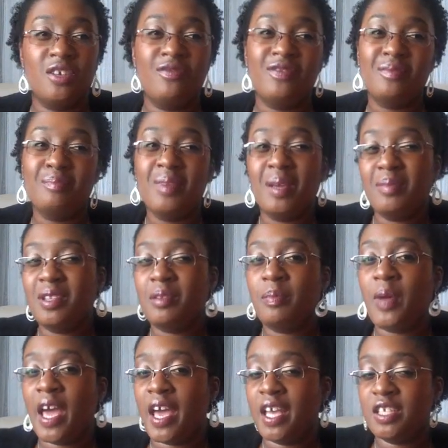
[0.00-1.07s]
over maybe
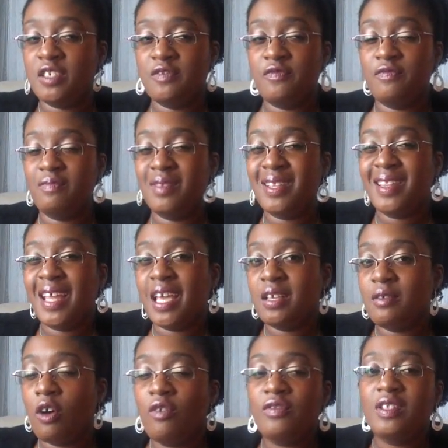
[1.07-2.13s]

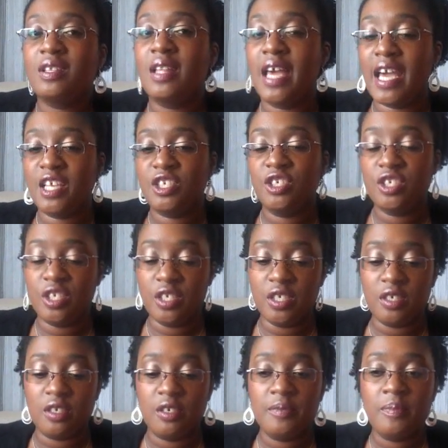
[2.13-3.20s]
over the last
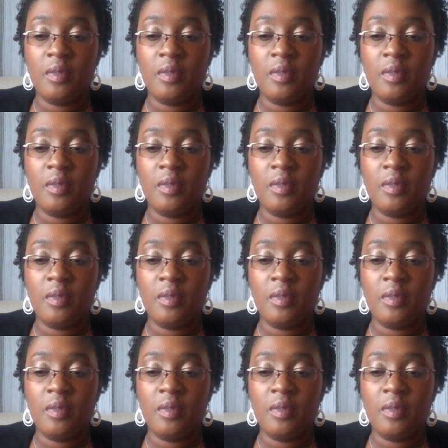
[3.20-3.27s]
year.